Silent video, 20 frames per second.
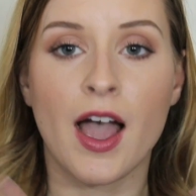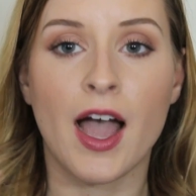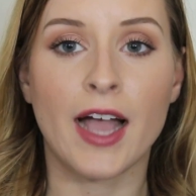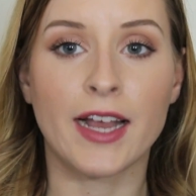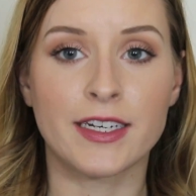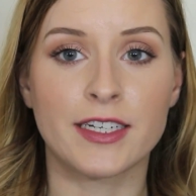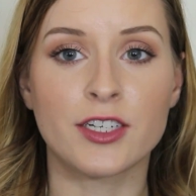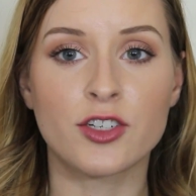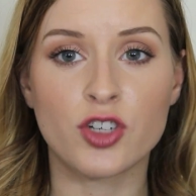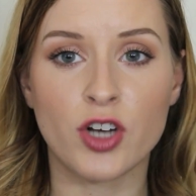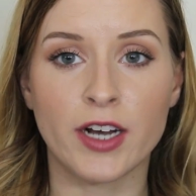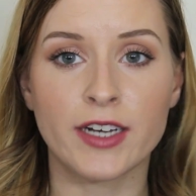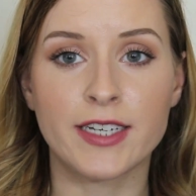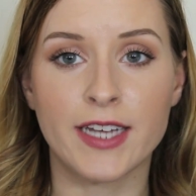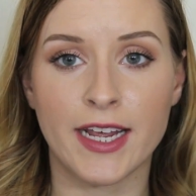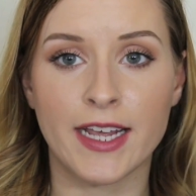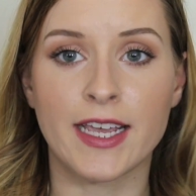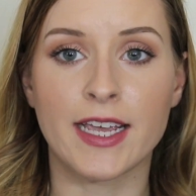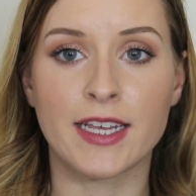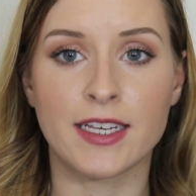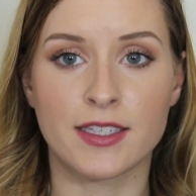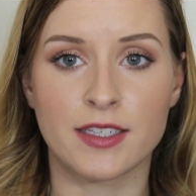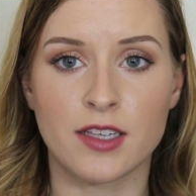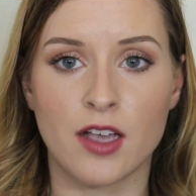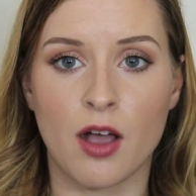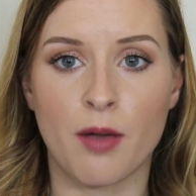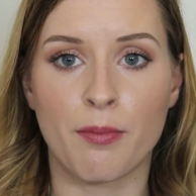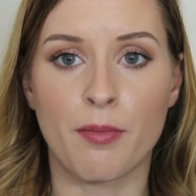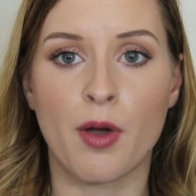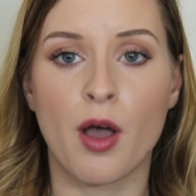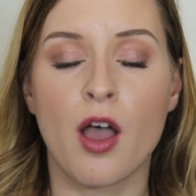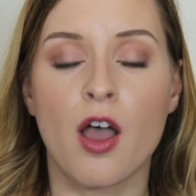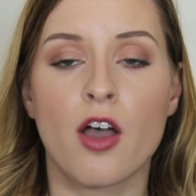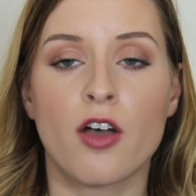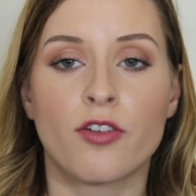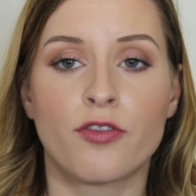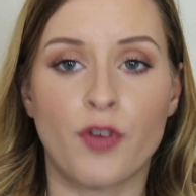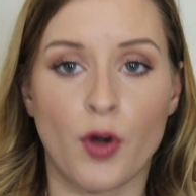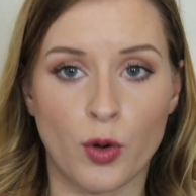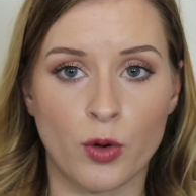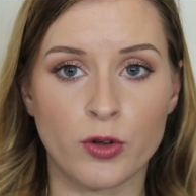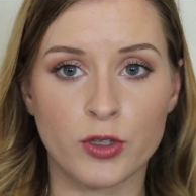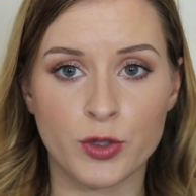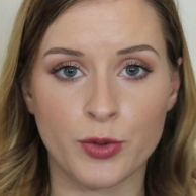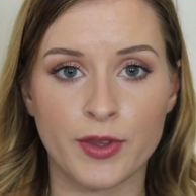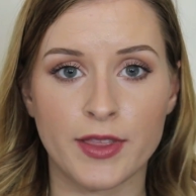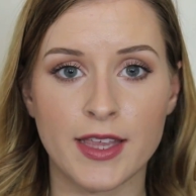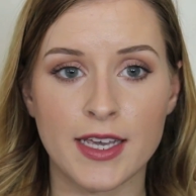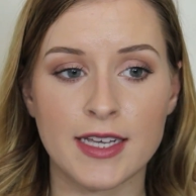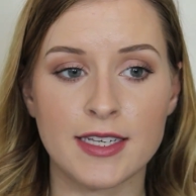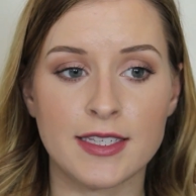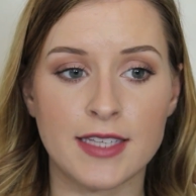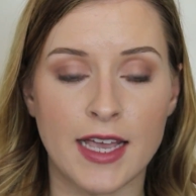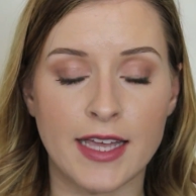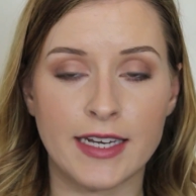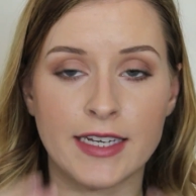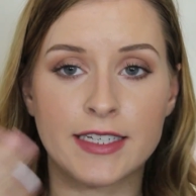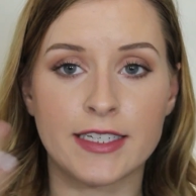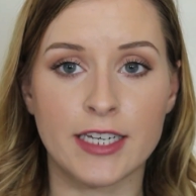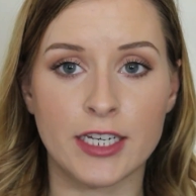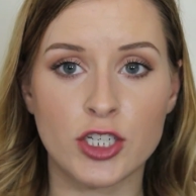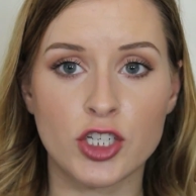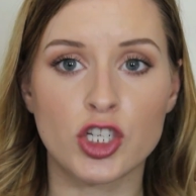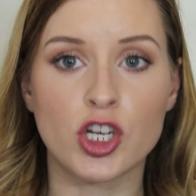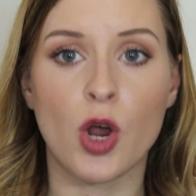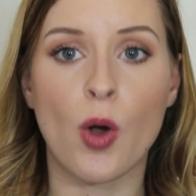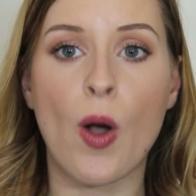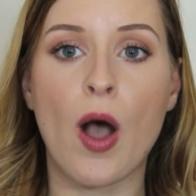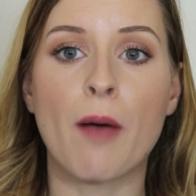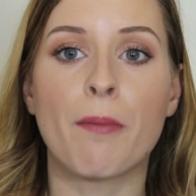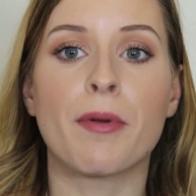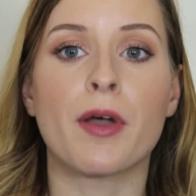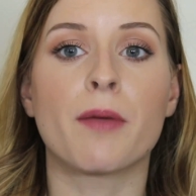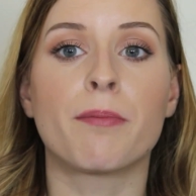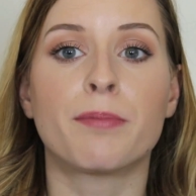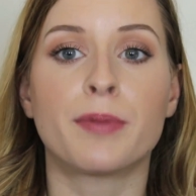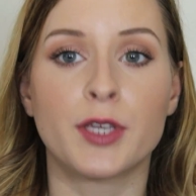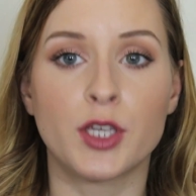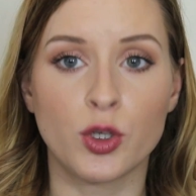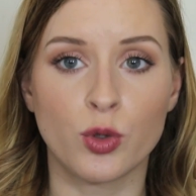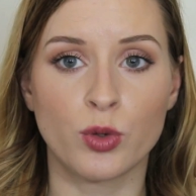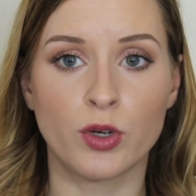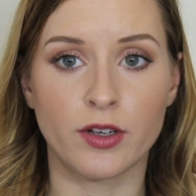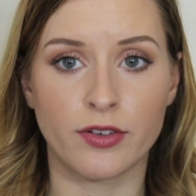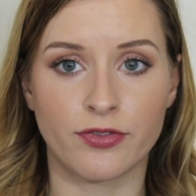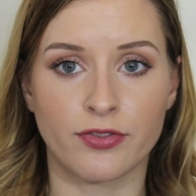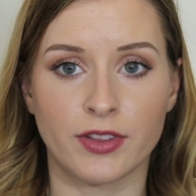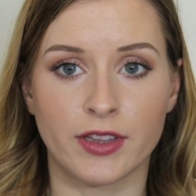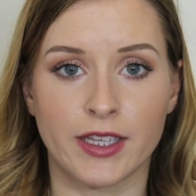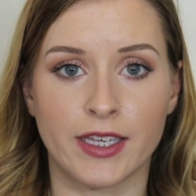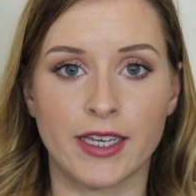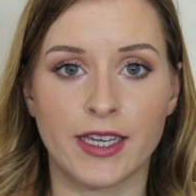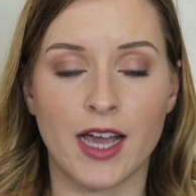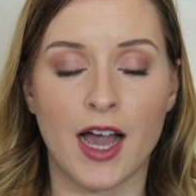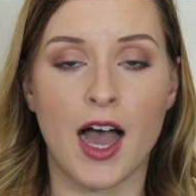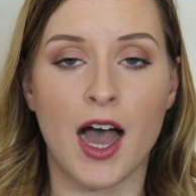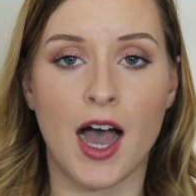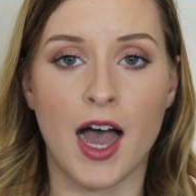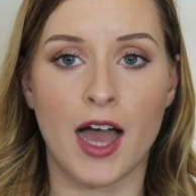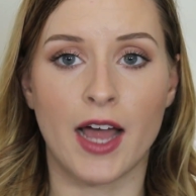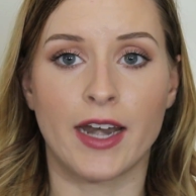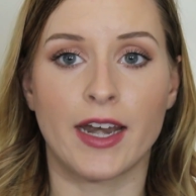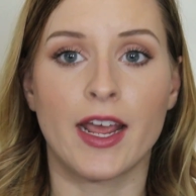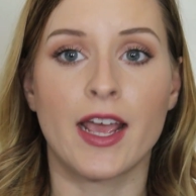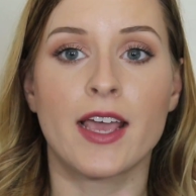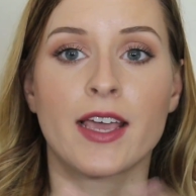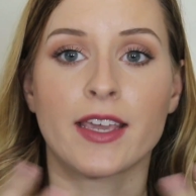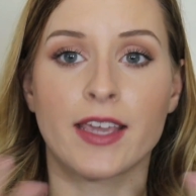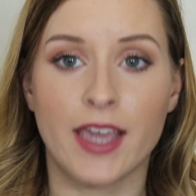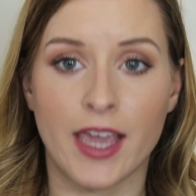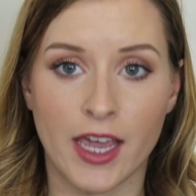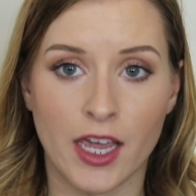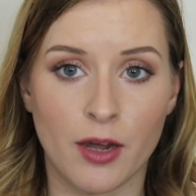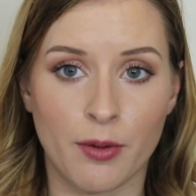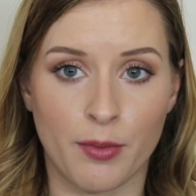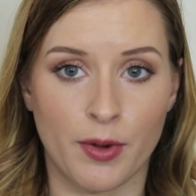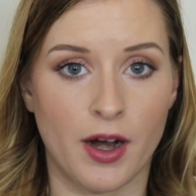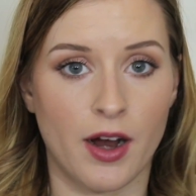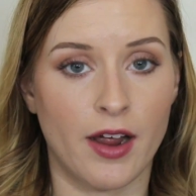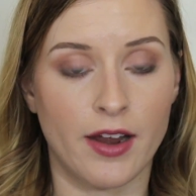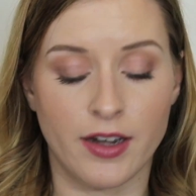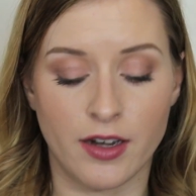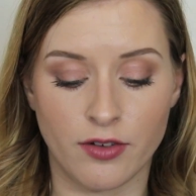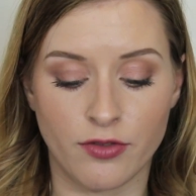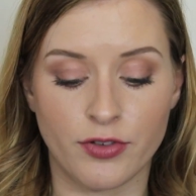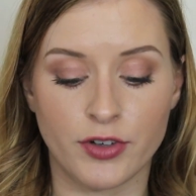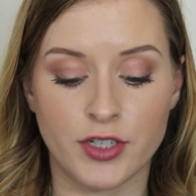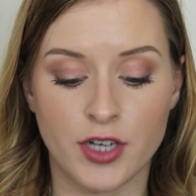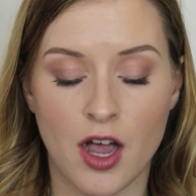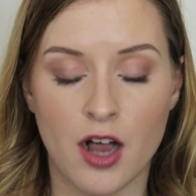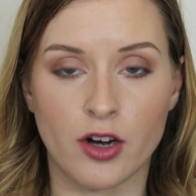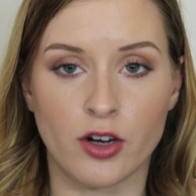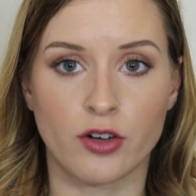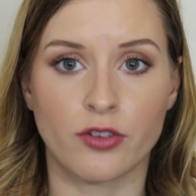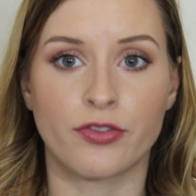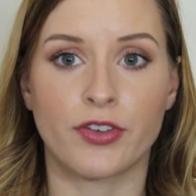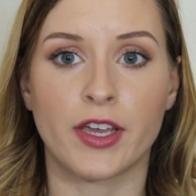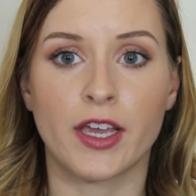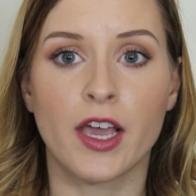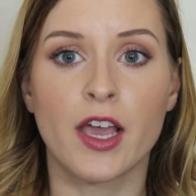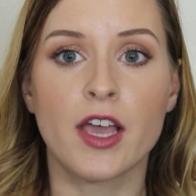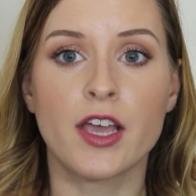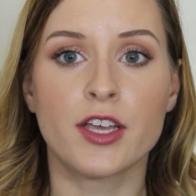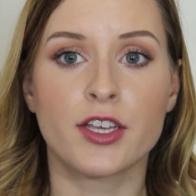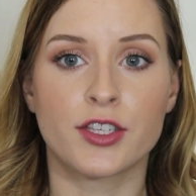I did try taking some photos with this and it did show up beautifully on camera and in photography.